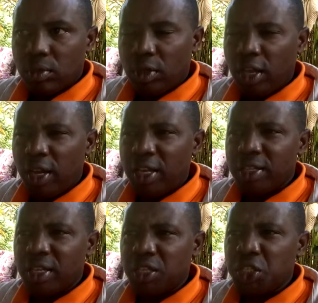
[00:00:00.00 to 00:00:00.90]
Then I
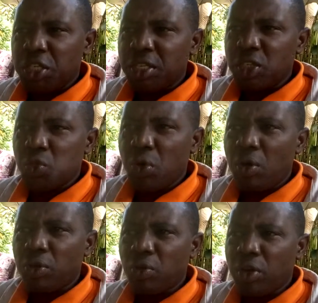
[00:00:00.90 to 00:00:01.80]
said, Jesus,
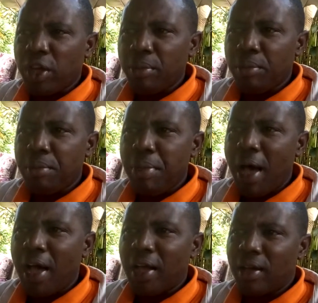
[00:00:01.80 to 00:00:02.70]
you came
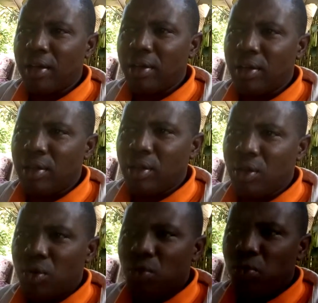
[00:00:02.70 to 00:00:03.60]
back
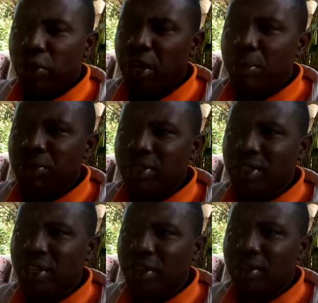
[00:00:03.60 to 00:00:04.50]
when I'm
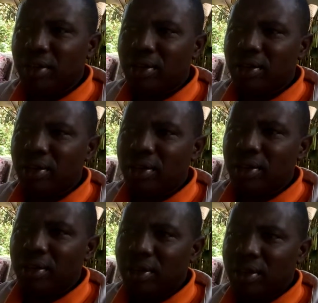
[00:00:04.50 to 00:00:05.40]
still
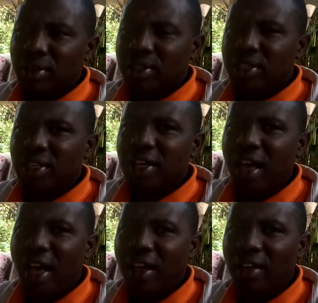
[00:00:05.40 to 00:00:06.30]

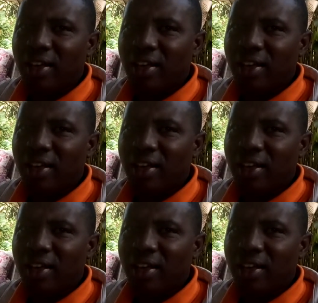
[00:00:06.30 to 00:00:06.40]
sinner.